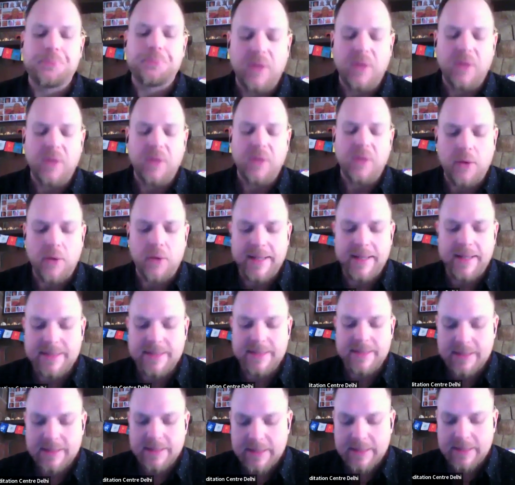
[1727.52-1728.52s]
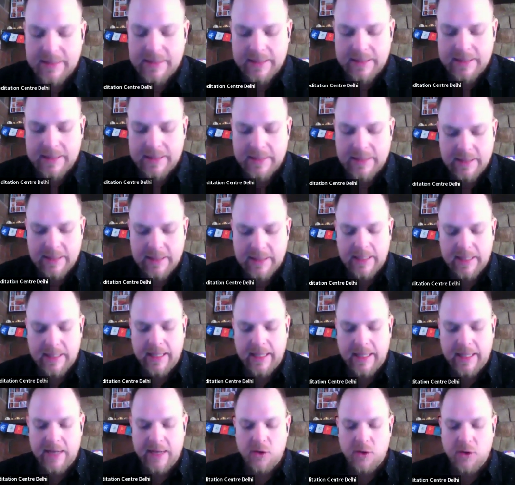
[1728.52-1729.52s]
All right.
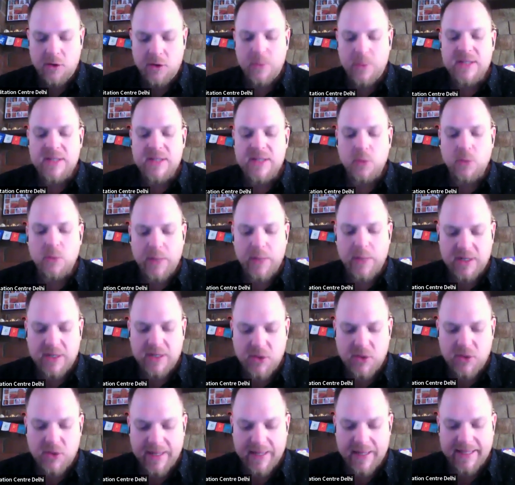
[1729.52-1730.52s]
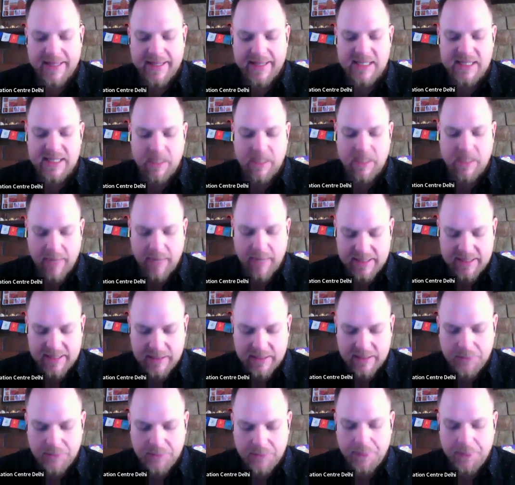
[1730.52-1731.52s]
And the reason we are training in
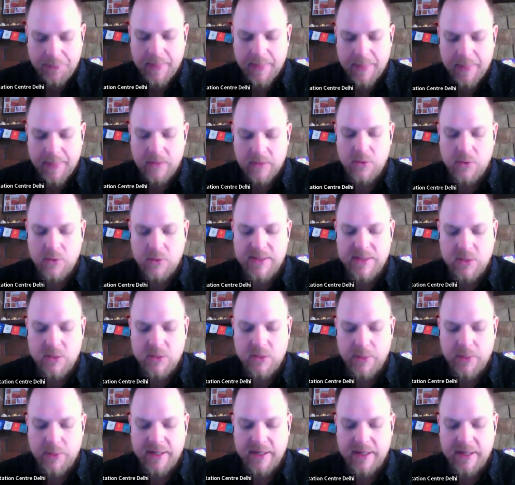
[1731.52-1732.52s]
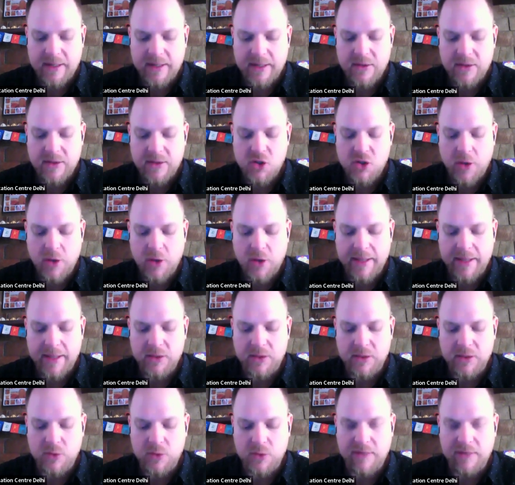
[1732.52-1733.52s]
Shamatha, the reason we are
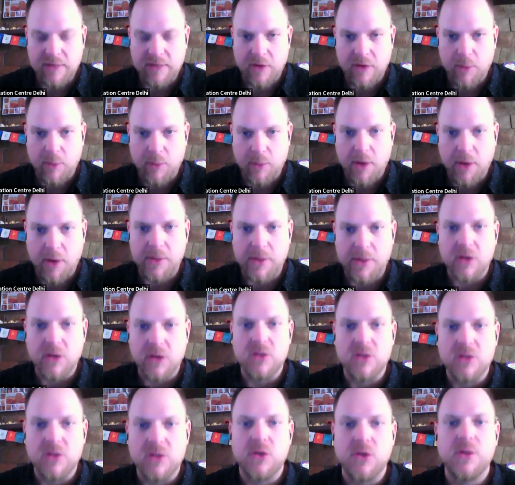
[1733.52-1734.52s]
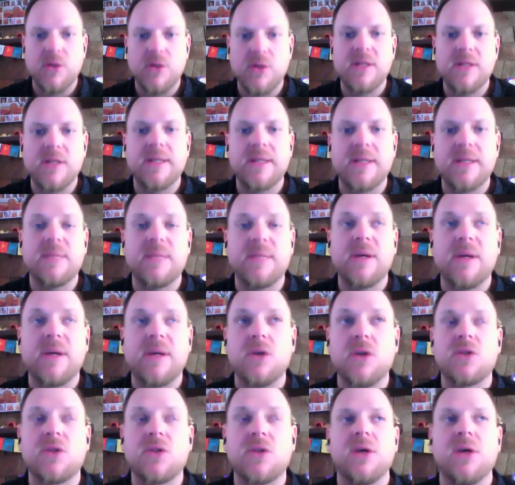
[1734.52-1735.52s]
trying to develop our concentration, is
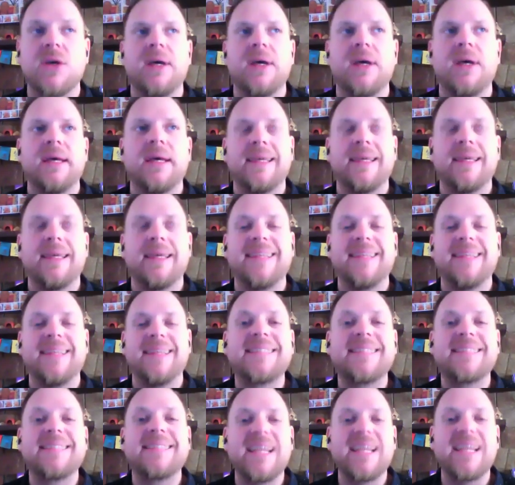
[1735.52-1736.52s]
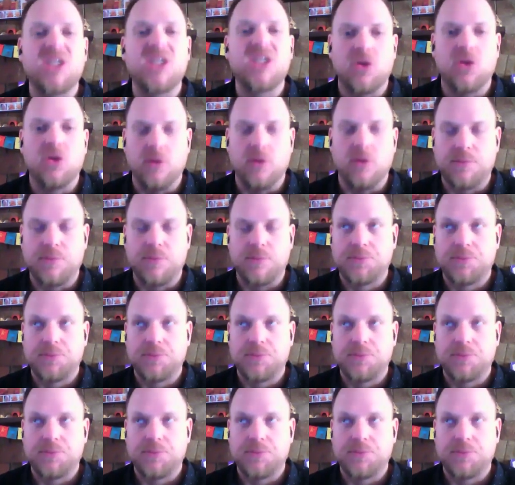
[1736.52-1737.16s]
because it is essential.